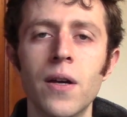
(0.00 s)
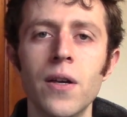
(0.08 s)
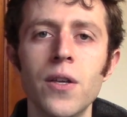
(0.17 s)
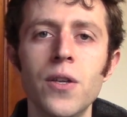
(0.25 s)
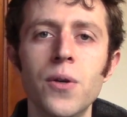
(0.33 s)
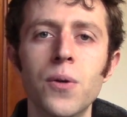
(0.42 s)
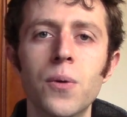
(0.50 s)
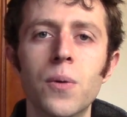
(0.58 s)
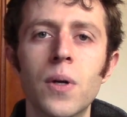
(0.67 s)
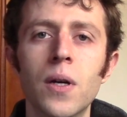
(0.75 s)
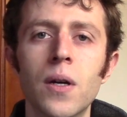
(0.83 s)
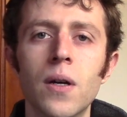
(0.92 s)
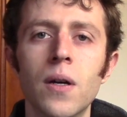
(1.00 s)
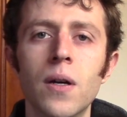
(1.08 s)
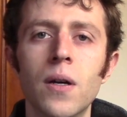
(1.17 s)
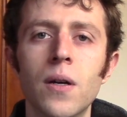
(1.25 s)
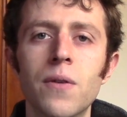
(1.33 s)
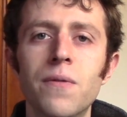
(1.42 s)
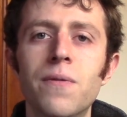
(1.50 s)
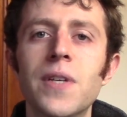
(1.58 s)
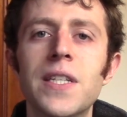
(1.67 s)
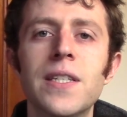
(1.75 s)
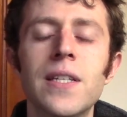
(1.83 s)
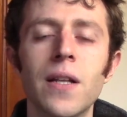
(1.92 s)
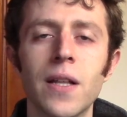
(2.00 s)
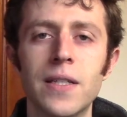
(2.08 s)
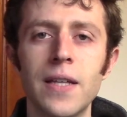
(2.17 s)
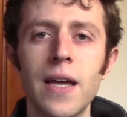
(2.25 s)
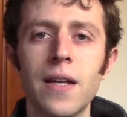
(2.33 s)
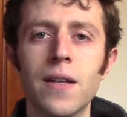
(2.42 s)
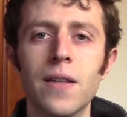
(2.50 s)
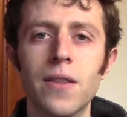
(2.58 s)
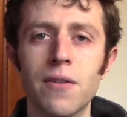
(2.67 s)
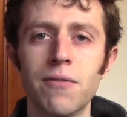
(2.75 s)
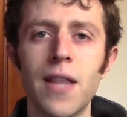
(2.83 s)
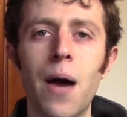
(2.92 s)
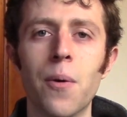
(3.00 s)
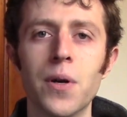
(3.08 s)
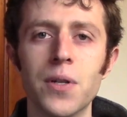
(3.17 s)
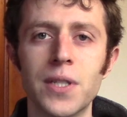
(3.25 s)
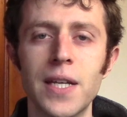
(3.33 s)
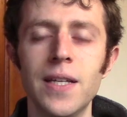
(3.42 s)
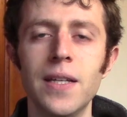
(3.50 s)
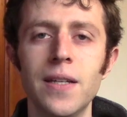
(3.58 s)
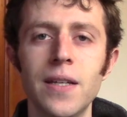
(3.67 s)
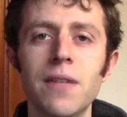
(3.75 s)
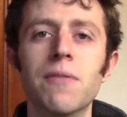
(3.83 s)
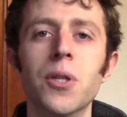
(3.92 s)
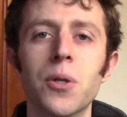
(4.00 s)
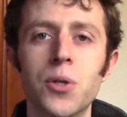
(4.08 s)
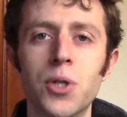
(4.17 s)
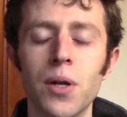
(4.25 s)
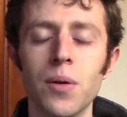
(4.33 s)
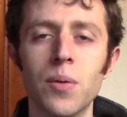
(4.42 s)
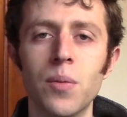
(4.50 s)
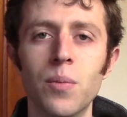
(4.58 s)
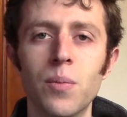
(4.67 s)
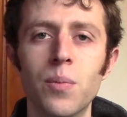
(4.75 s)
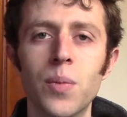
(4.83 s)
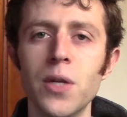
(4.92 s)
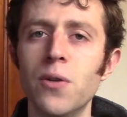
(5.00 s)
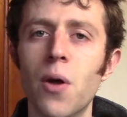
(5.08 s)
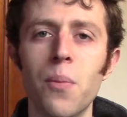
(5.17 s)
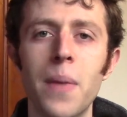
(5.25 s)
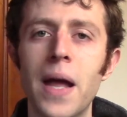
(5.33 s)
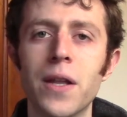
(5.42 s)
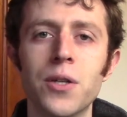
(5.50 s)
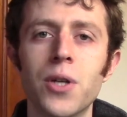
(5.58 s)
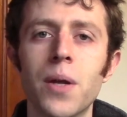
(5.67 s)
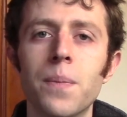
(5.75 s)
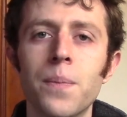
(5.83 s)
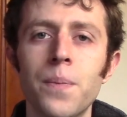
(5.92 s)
You facilitate the flower's evolution, but you don't manage it.